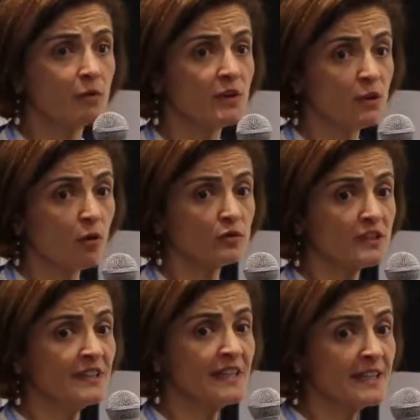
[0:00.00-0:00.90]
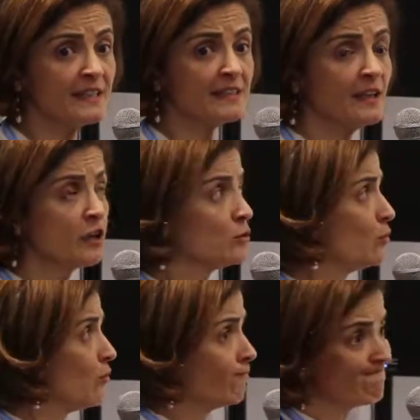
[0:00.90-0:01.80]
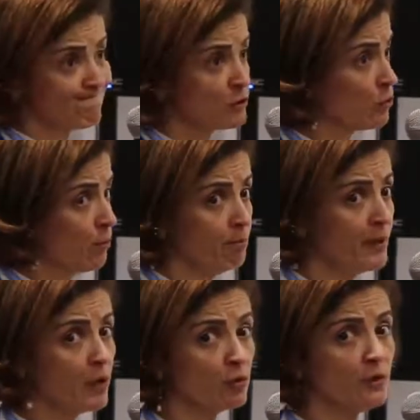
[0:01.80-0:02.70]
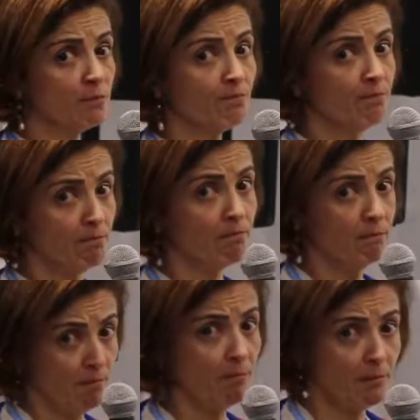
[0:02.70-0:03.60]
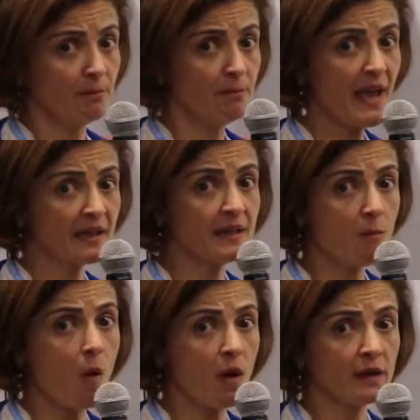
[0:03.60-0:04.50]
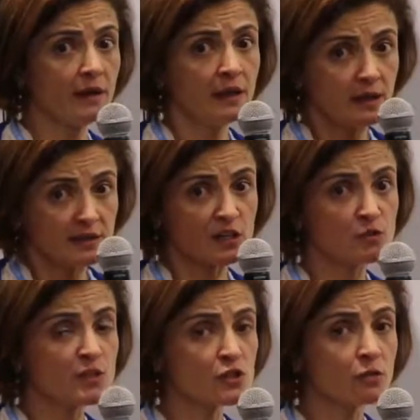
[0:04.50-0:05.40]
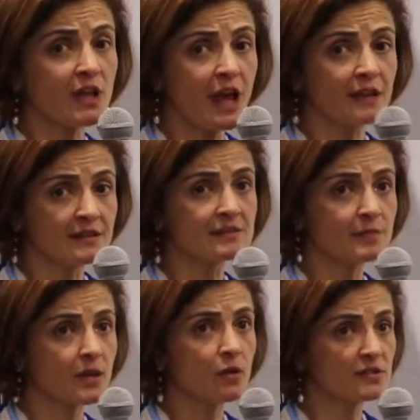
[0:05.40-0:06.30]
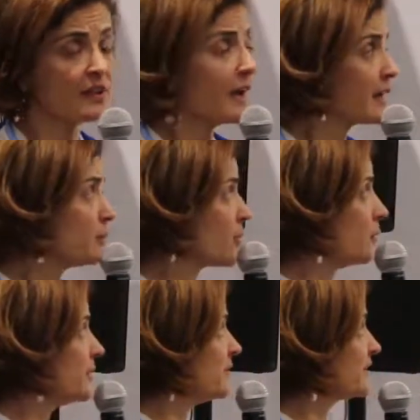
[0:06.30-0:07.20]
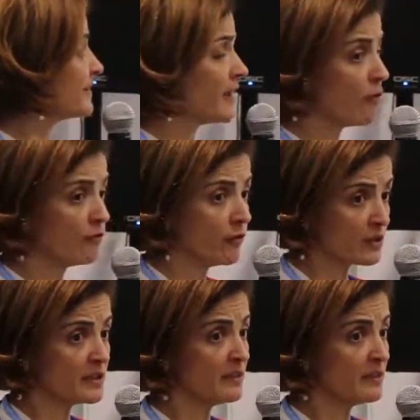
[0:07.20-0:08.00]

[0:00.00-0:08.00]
We don't need to build many more transmission lines, because they are a problem itself for the